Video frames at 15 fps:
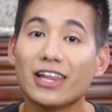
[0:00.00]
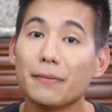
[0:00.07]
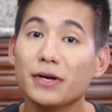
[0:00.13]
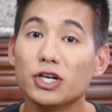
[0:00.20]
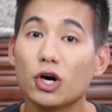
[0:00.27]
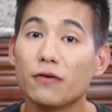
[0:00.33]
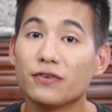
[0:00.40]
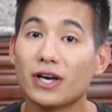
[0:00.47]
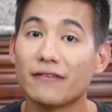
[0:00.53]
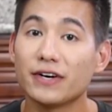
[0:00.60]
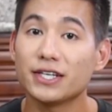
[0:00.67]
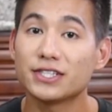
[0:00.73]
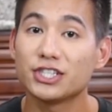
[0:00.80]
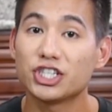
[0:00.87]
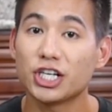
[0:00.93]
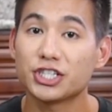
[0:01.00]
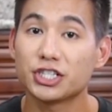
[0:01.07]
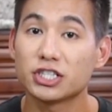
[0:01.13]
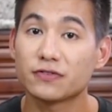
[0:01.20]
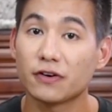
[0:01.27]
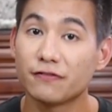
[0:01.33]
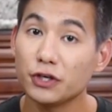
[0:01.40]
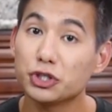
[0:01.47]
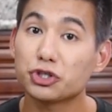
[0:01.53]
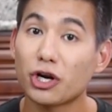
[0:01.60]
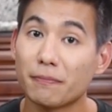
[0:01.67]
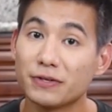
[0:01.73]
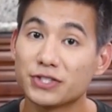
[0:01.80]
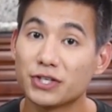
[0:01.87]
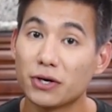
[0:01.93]
and let me know if you have any suggestions for future
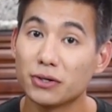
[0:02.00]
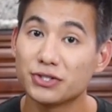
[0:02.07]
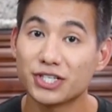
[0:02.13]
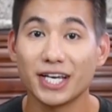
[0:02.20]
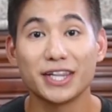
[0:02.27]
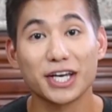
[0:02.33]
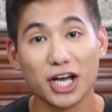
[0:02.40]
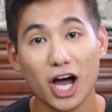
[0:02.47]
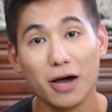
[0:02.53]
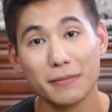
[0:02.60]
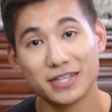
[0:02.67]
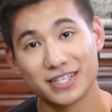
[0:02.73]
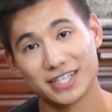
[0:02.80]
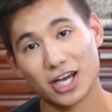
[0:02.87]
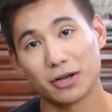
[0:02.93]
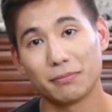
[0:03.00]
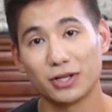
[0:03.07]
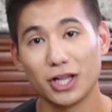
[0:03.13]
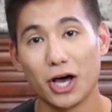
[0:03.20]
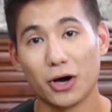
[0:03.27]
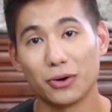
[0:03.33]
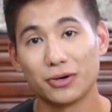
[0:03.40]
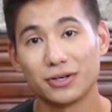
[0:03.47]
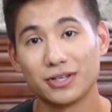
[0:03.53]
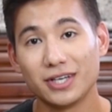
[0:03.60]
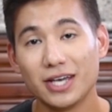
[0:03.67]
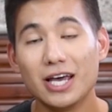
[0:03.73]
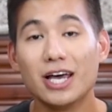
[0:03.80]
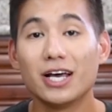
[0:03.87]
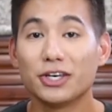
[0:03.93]
episodes in the comments down below.
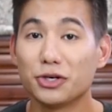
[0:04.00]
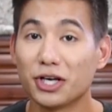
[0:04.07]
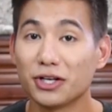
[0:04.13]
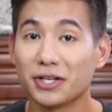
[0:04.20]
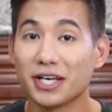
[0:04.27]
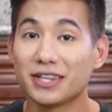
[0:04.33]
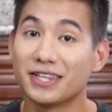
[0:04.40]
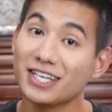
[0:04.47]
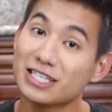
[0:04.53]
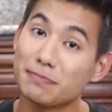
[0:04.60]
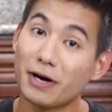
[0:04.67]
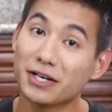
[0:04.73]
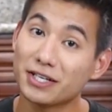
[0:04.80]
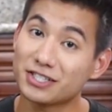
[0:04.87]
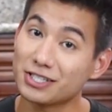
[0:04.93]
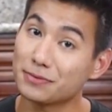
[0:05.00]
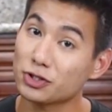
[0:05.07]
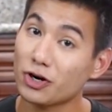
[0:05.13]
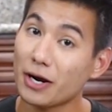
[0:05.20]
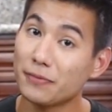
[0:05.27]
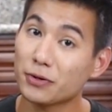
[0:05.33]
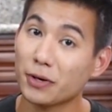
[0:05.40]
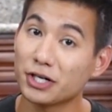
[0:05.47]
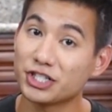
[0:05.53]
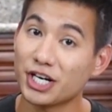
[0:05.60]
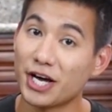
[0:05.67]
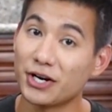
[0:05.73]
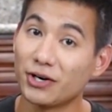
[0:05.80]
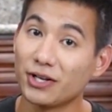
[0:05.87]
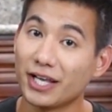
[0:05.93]
You can click this button to subscribe to our
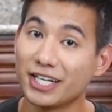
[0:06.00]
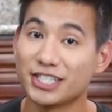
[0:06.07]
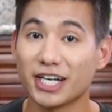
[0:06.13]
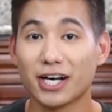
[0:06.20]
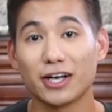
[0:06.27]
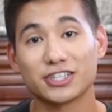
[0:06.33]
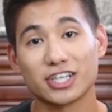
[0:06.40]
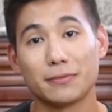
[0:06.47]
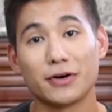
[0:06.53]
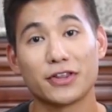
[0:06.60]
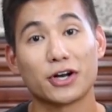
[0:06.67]
channel and check out some